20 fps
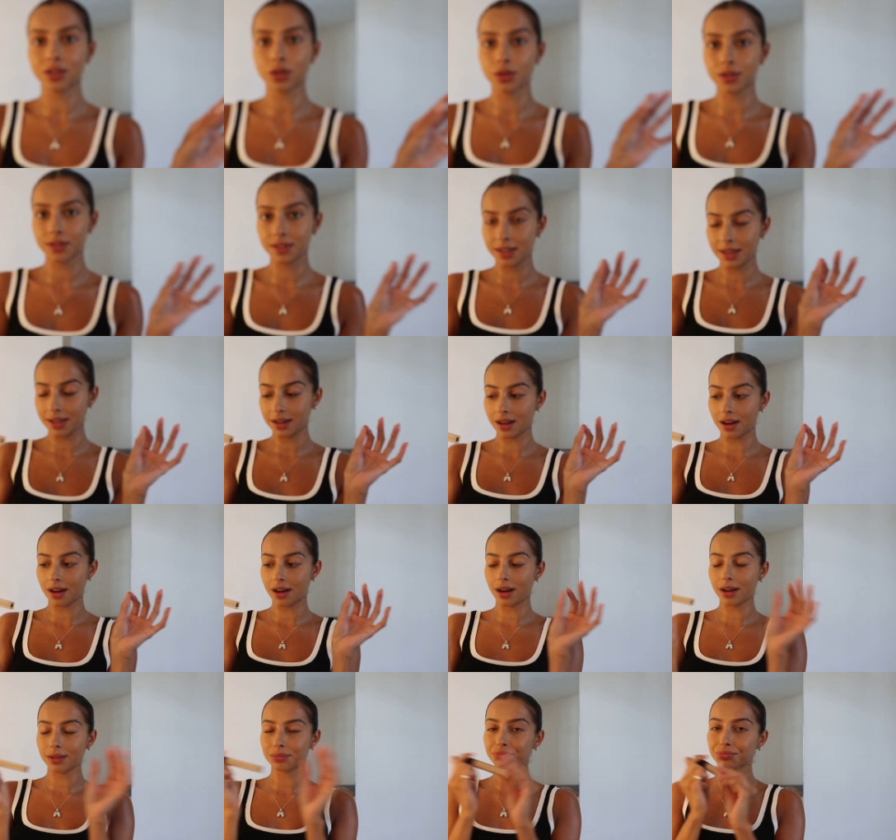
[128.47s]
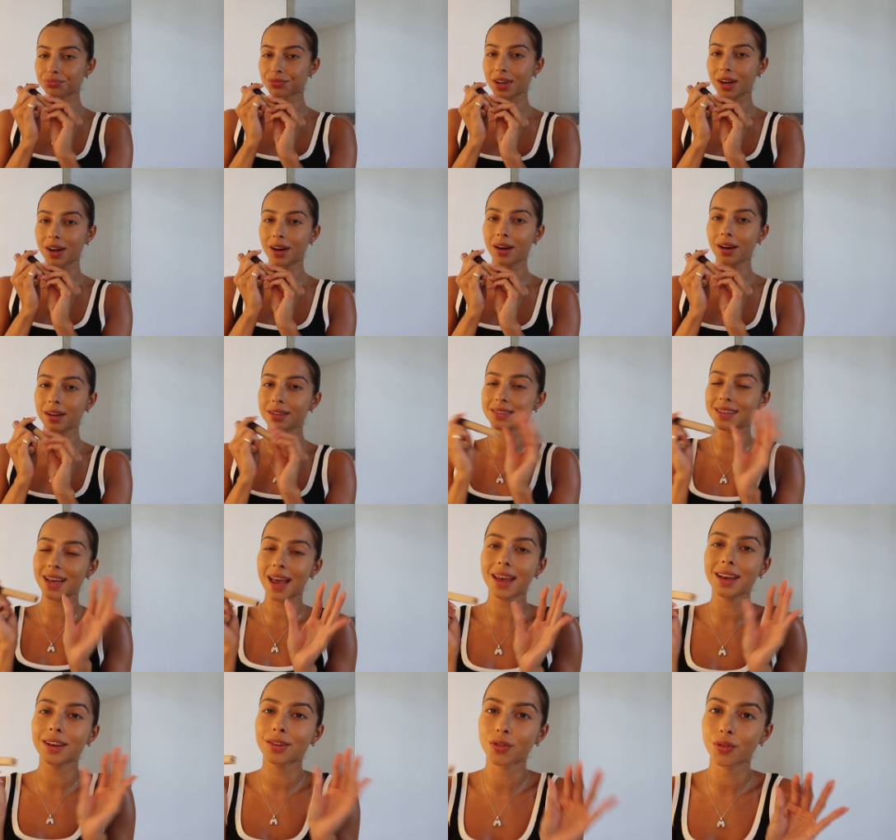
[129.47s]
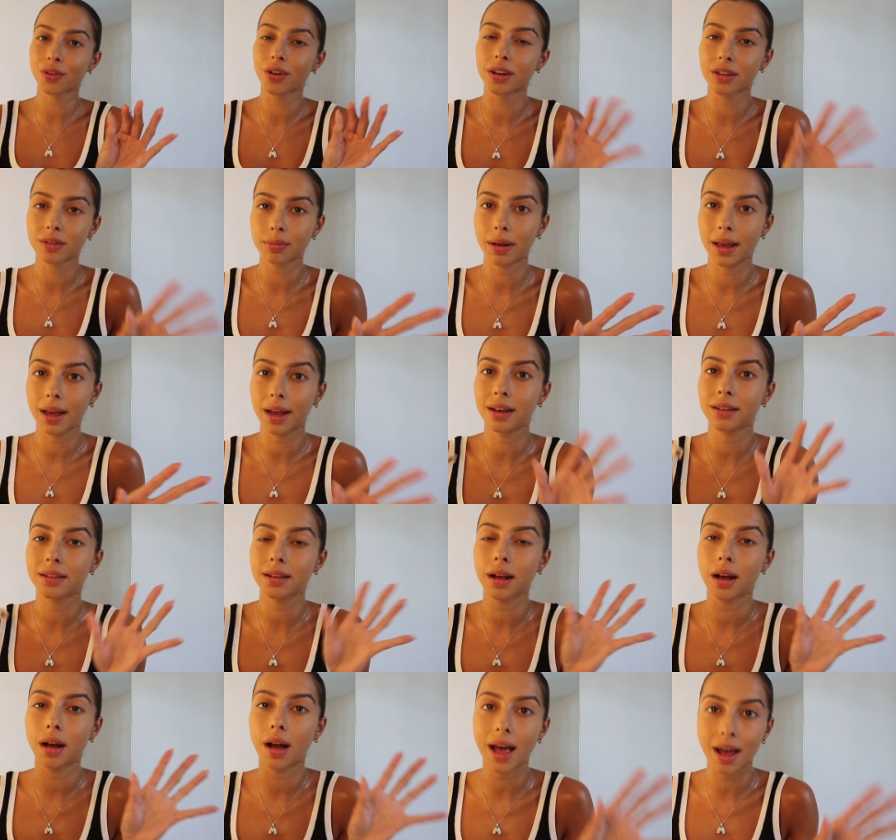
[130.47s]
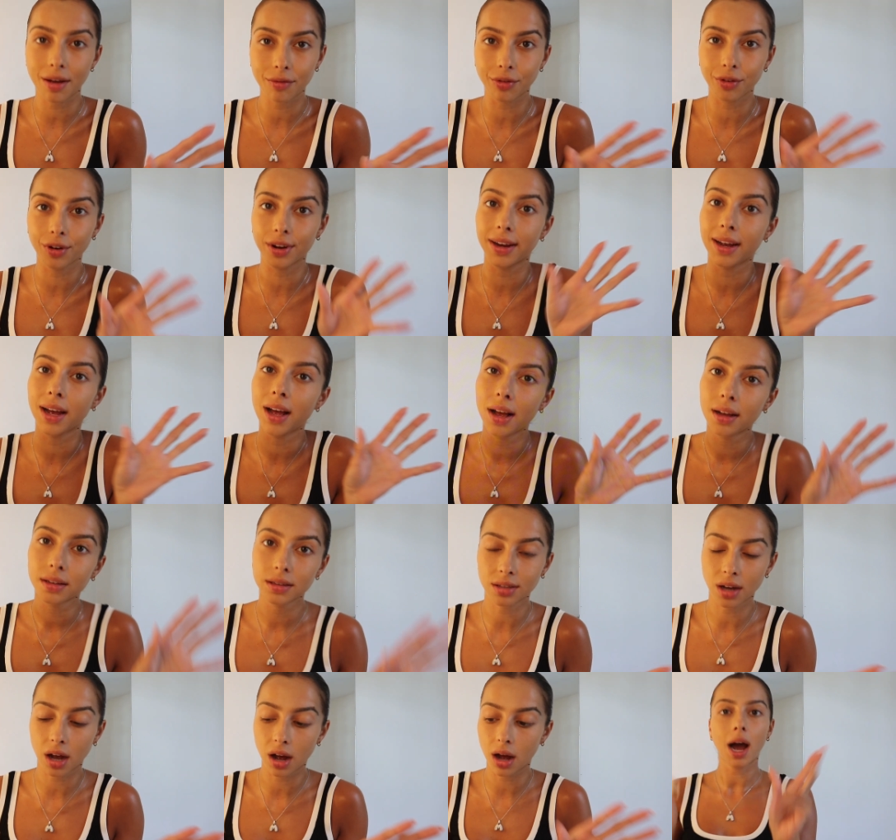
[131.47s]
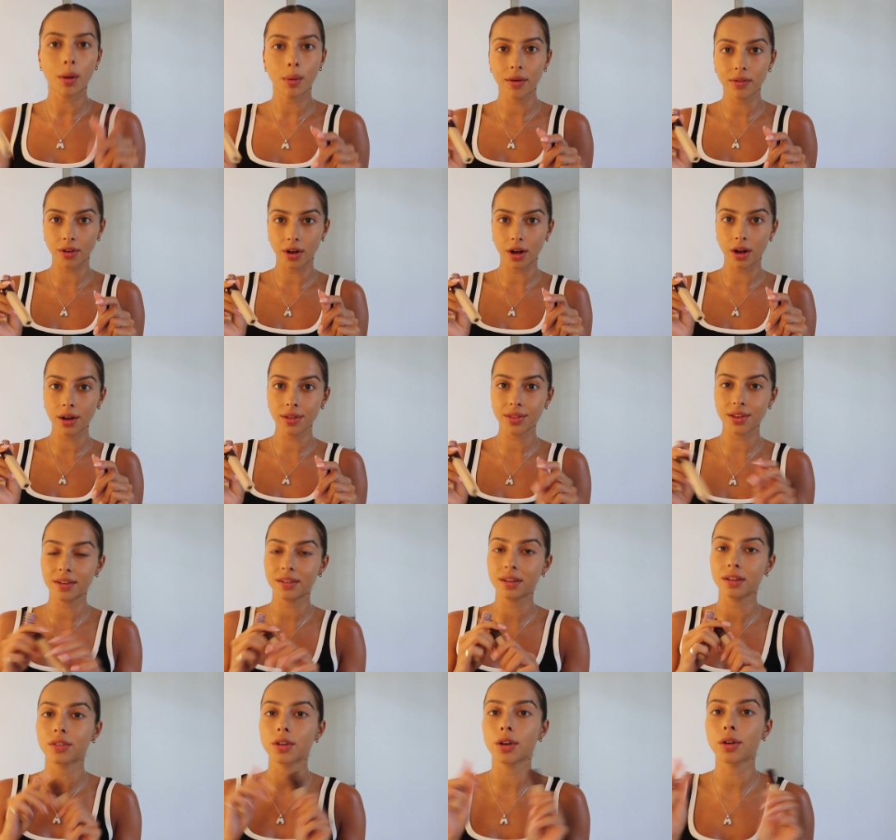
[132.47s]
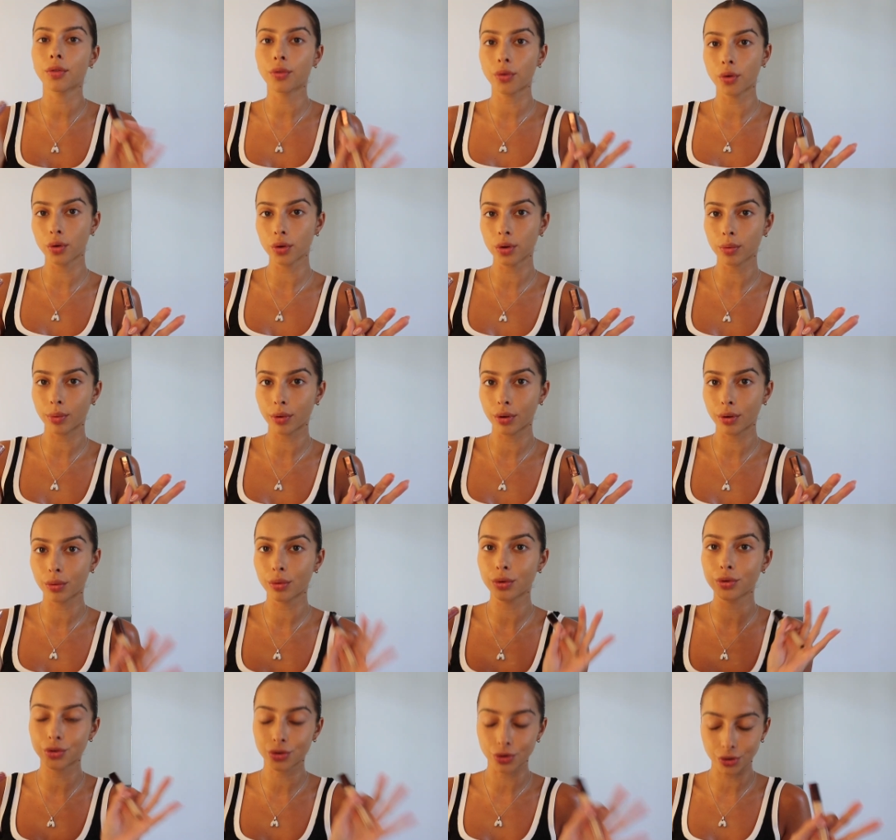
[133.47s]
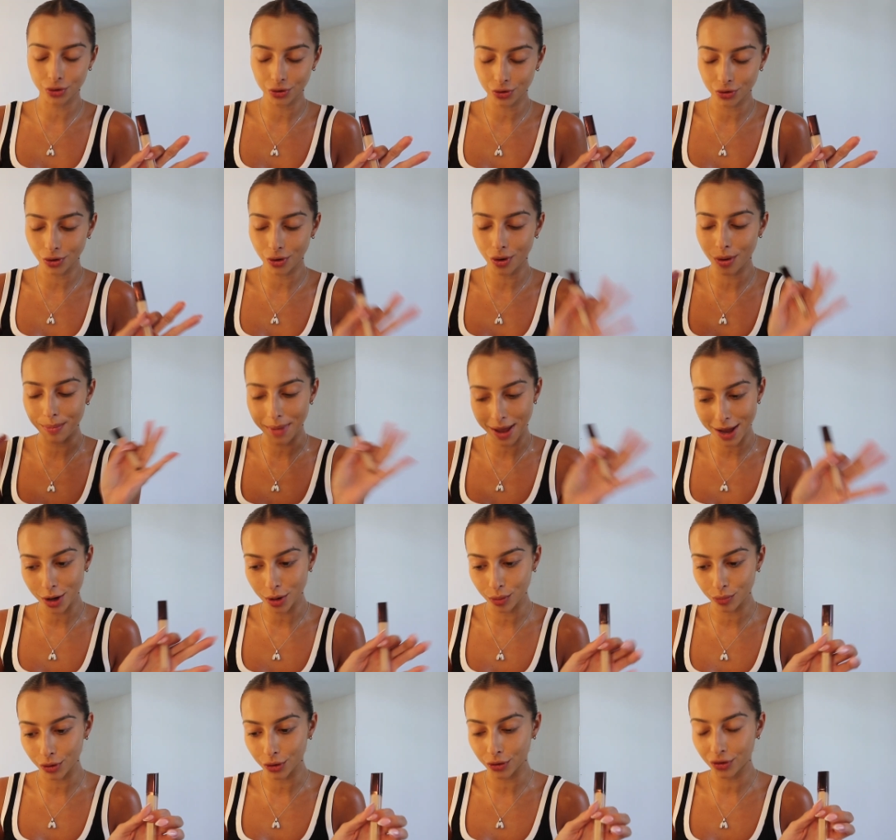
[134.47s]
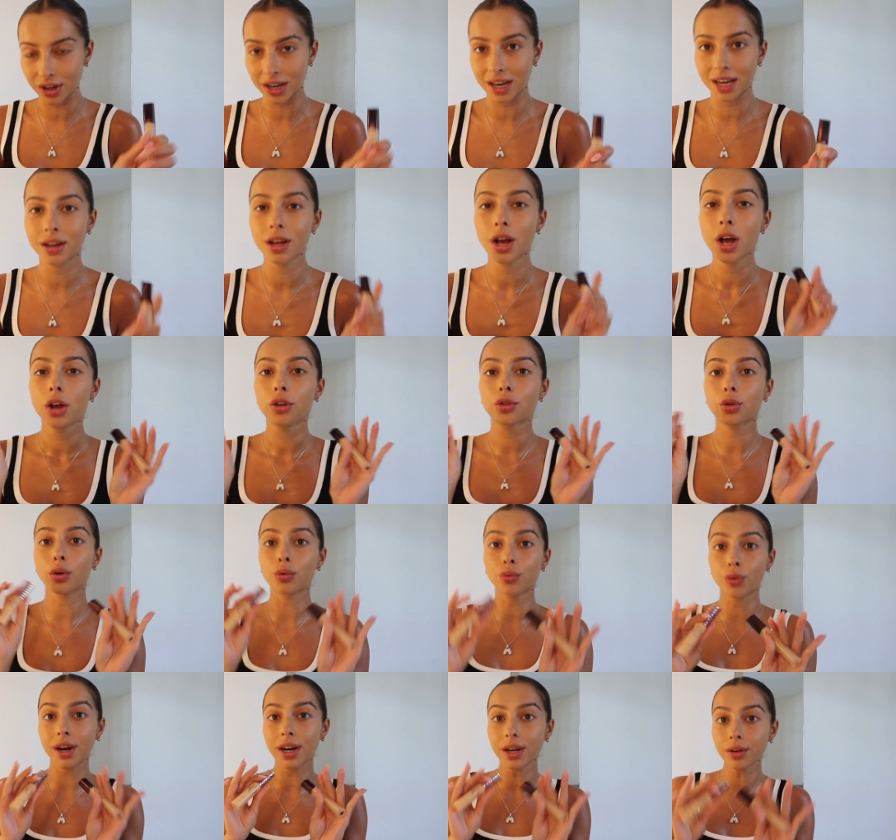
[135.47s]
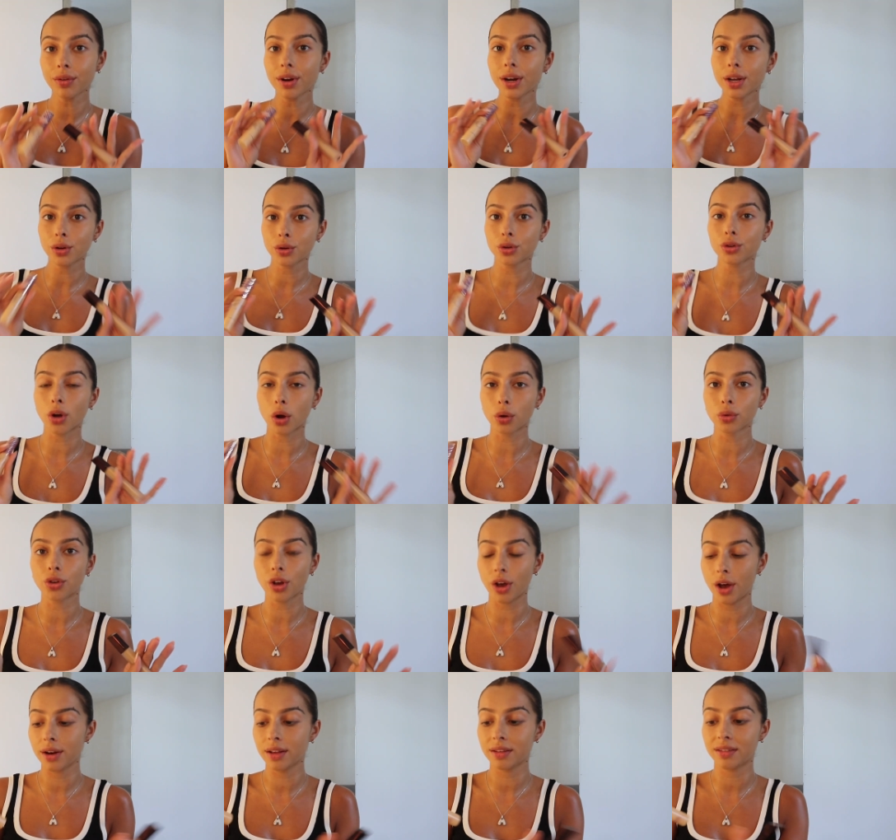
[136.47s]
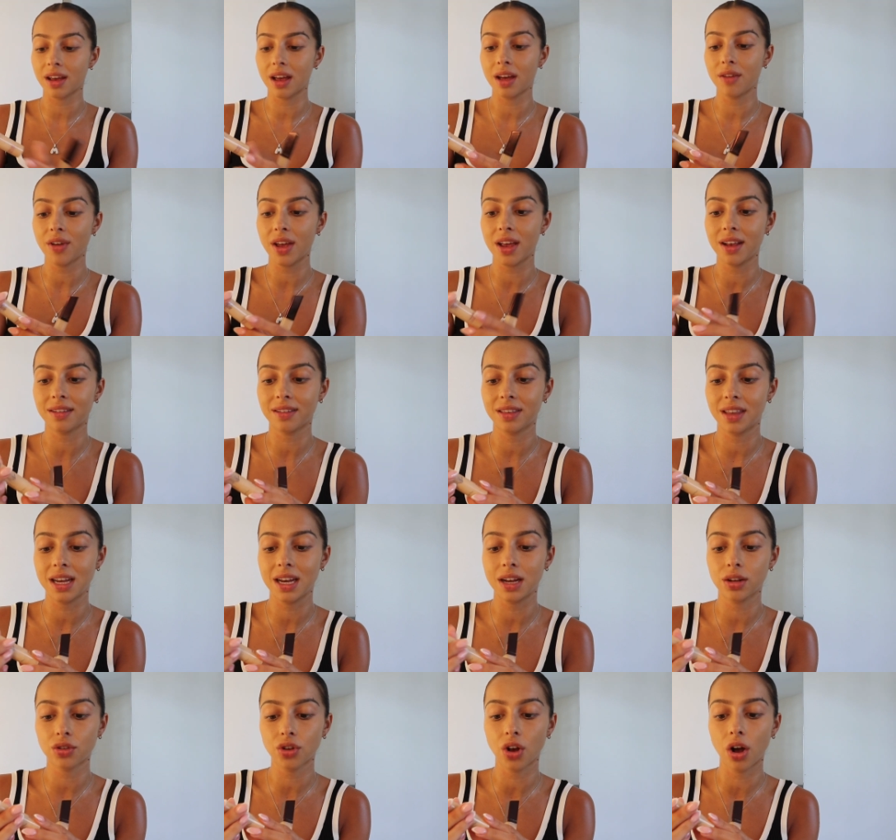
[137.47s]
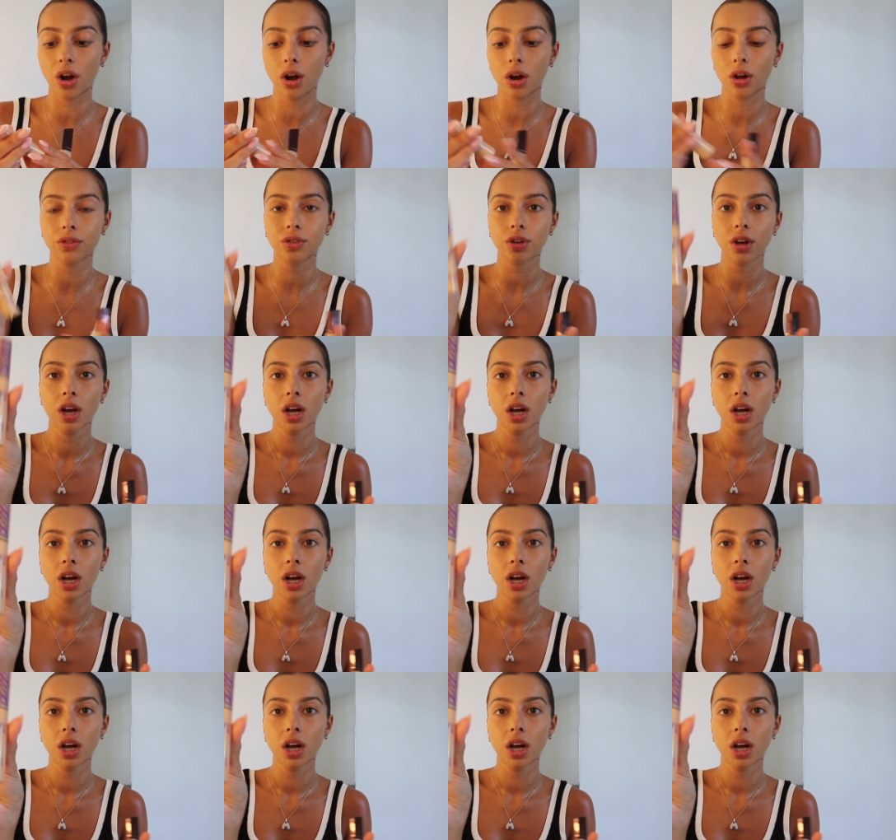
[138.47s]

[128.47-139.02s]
concealer takes first place every time. However, this is an affordable drugstore makeup routine. So a really, really good alternative is the Tarte